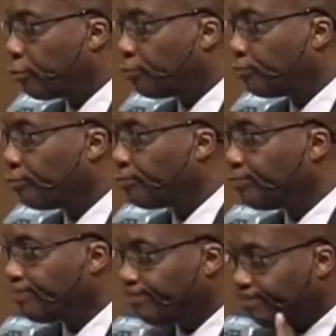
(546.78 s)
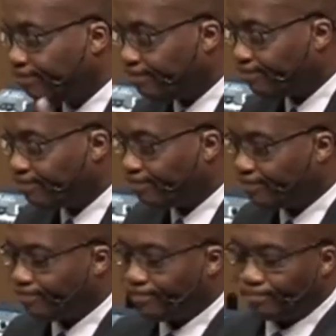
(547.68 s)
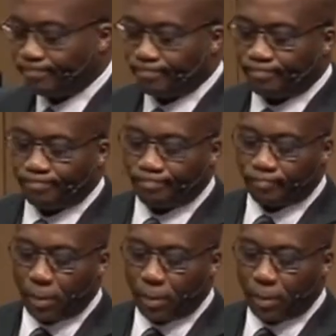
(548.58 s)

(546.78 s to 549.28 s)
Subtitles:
No one is speaking in this clip.